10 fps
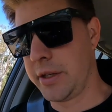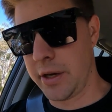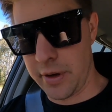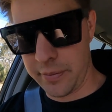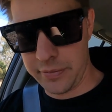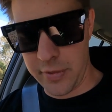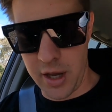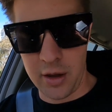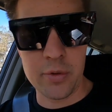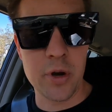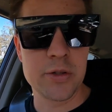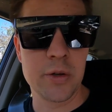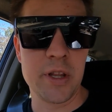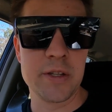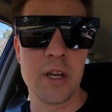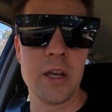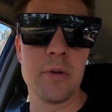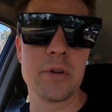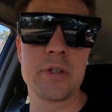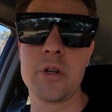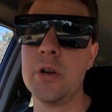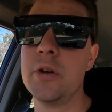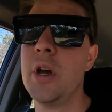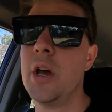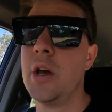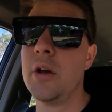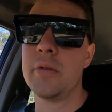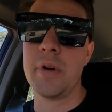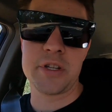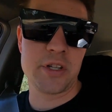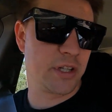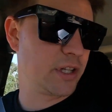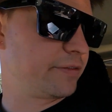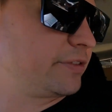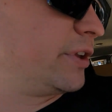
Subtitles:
So yeah, we'll go sort out this gearbox tune. Rex has just left